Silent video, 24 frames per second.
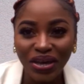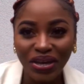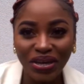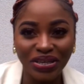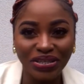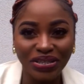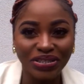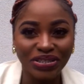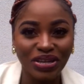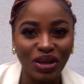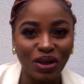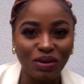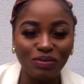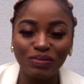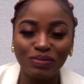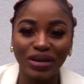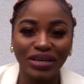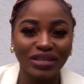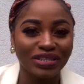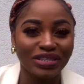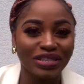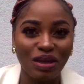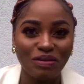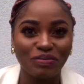It's not
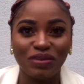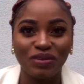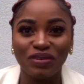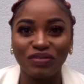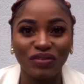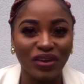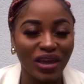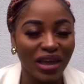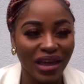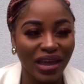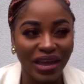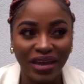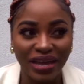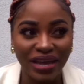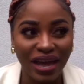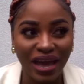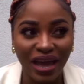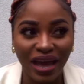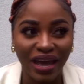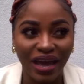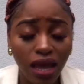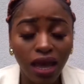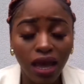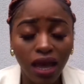my type of hair,
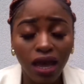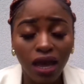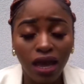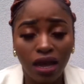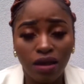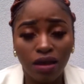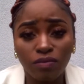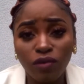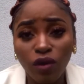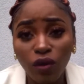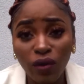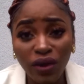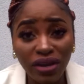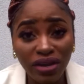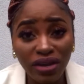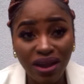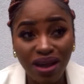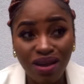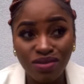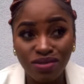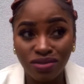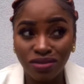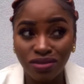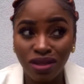guys. I'm going
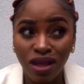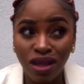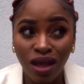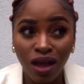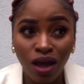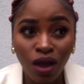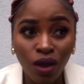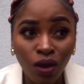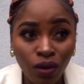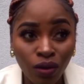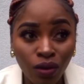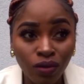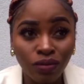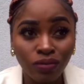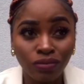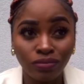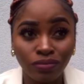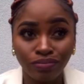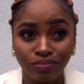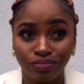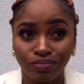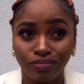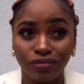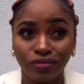out now
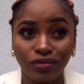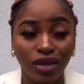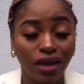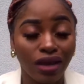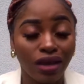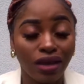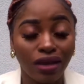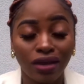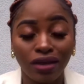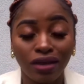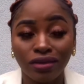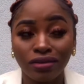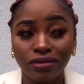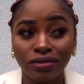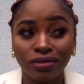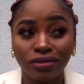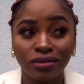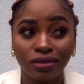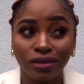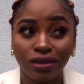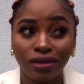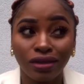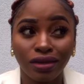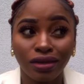and
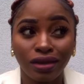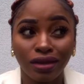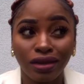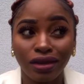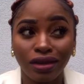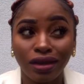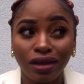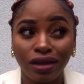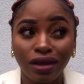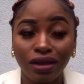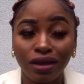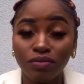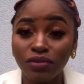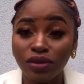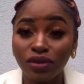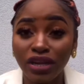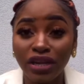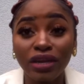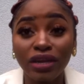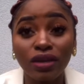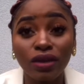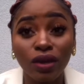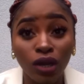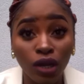I'm really
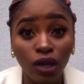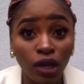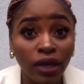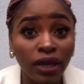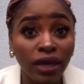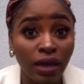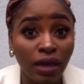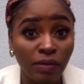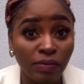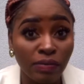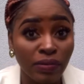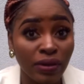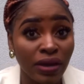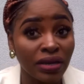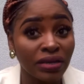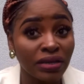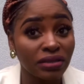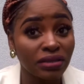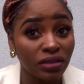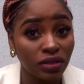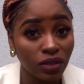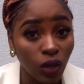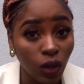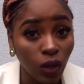gonna get back
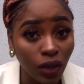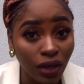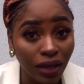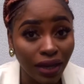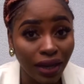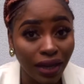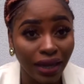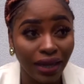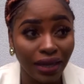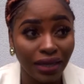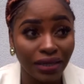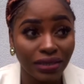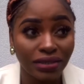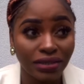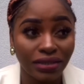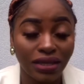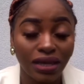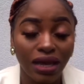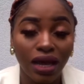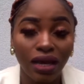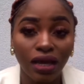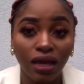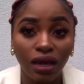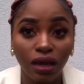so late,
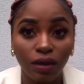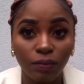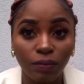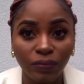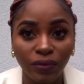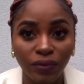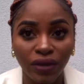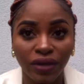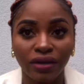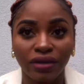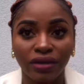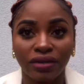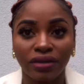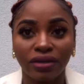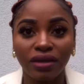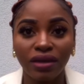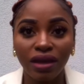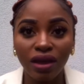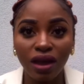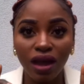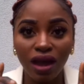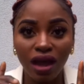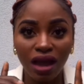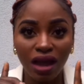but
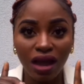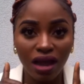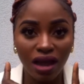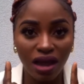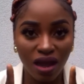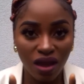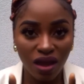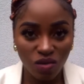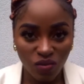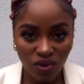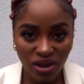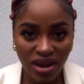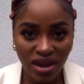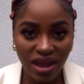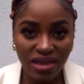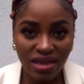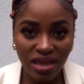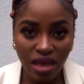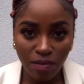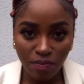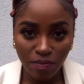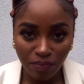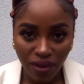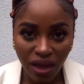when I
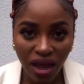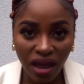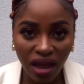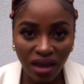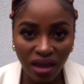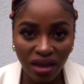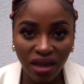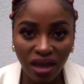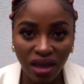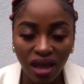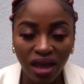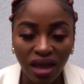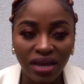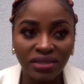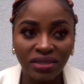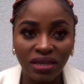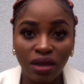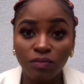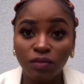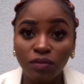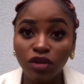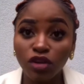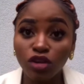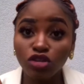get back guys, I'm
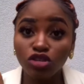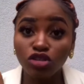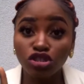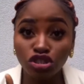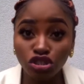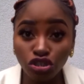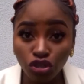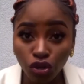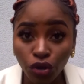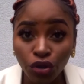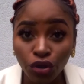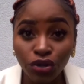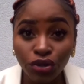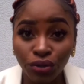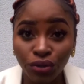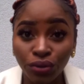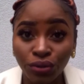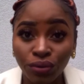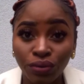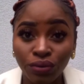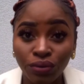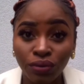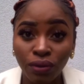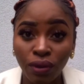gonna show
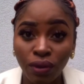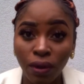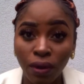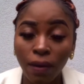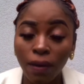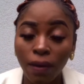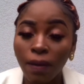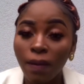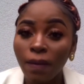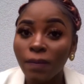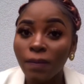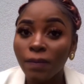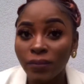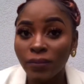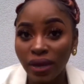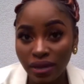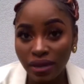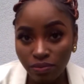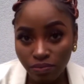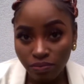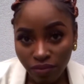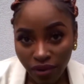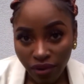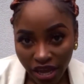you my
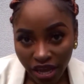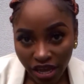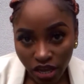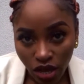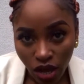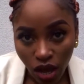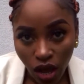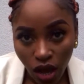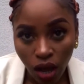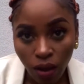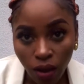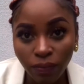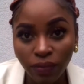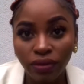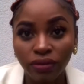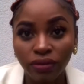makeup,